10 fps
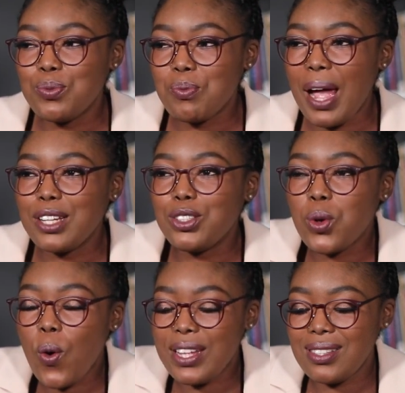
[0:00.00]
my
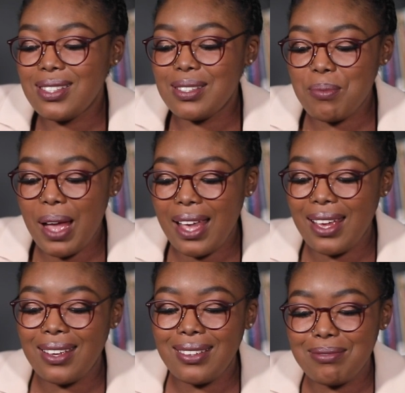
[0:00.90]
joints,
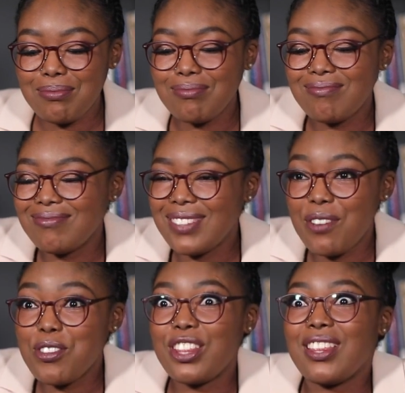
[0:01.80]
my
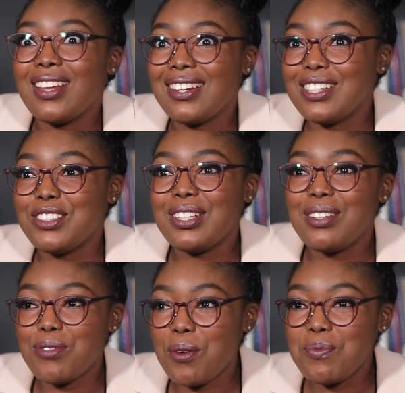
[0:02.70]
everything,
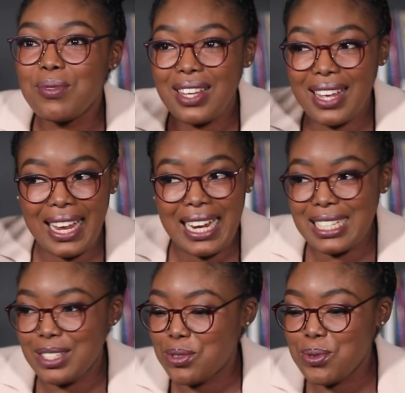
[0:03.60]
literally, from the head
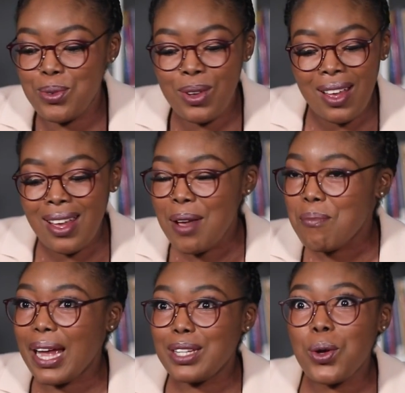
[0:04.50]
to
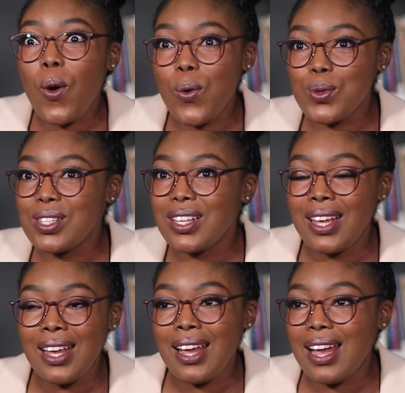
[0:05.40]
my toes.
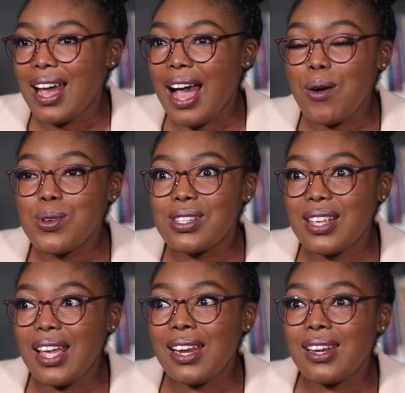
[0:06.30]
I was
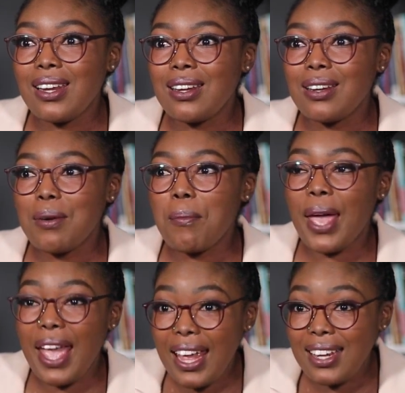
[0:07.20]
in
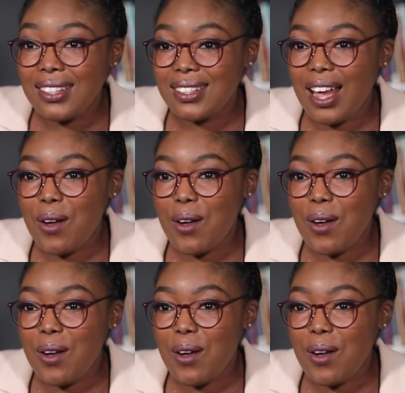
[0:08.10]
pain.